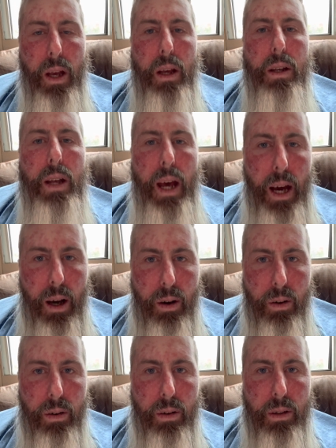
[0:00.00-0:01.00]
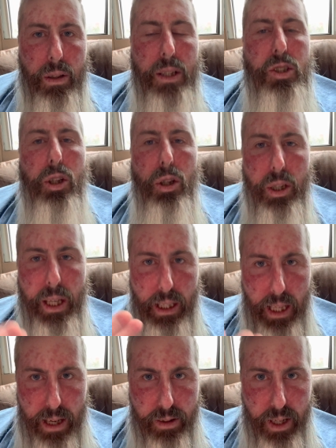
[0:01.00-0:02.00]
Now, let's look at
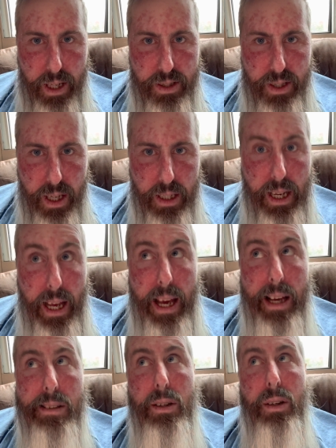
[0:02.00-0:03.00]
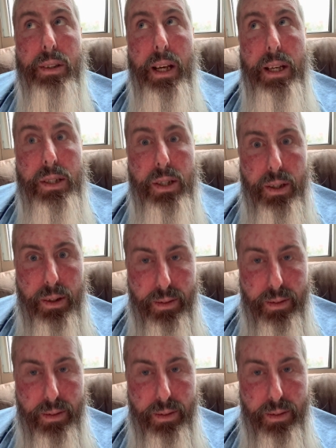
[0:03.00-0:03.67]
Latter day Saint exaltation.